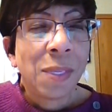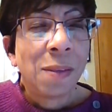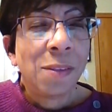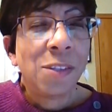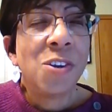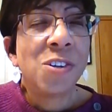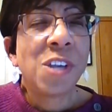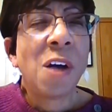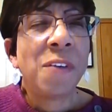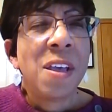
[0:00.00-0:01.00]
See
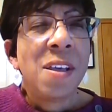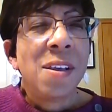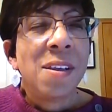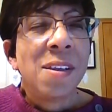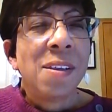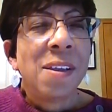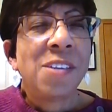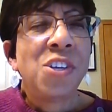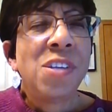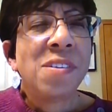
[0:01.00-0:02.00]
yourself,
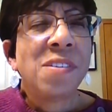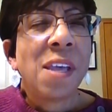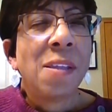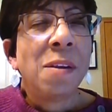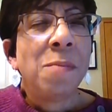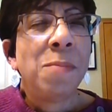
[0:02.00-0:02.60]
as Jesus said,